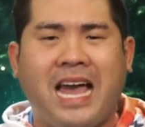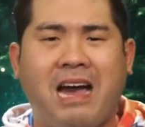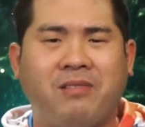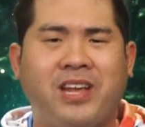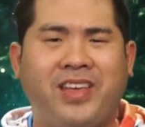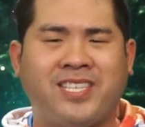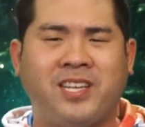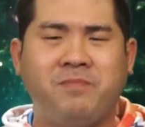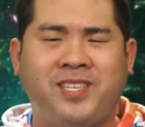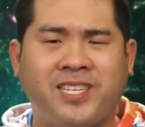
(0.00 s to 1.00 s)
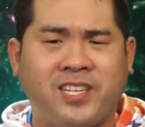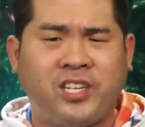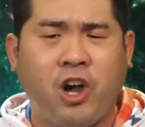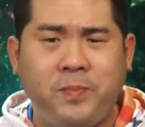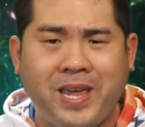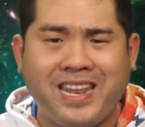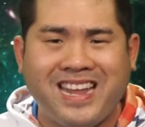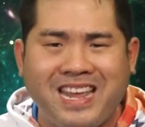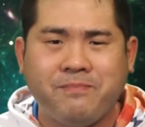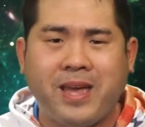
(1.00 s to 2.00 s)
out there like some dystopian
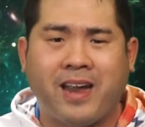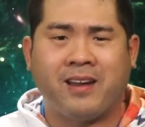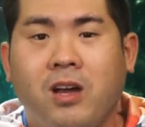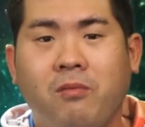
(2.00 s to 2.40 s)
nightmare.